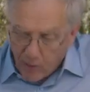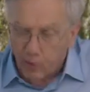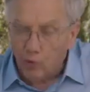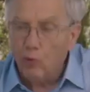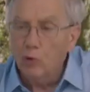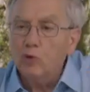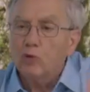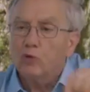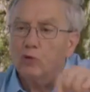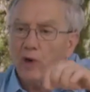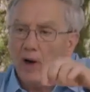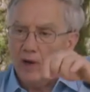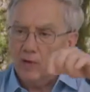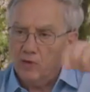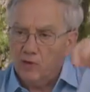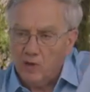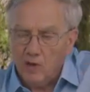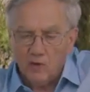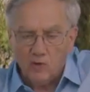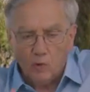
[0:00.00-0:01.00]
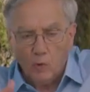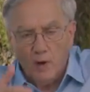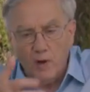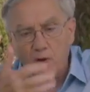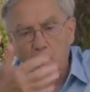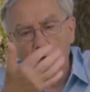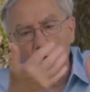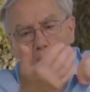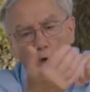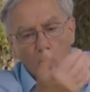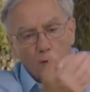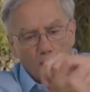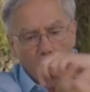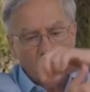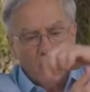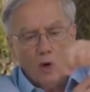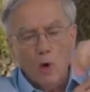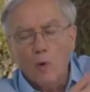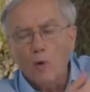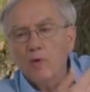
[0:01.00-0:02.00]
through transits when you know
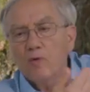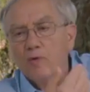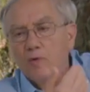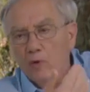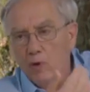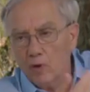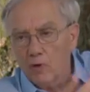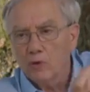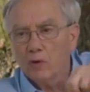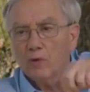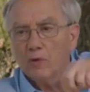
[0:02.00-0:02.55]
they go in front